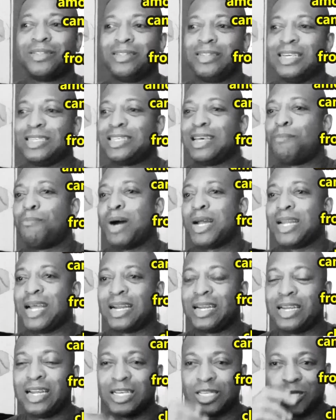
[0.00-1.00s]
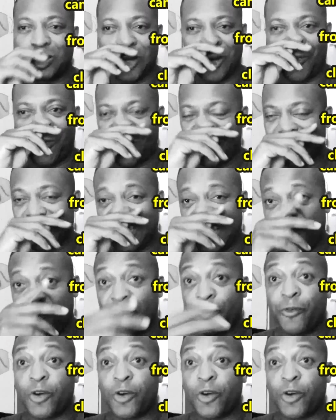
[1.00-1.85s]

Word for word: this a man at this Souflo TV.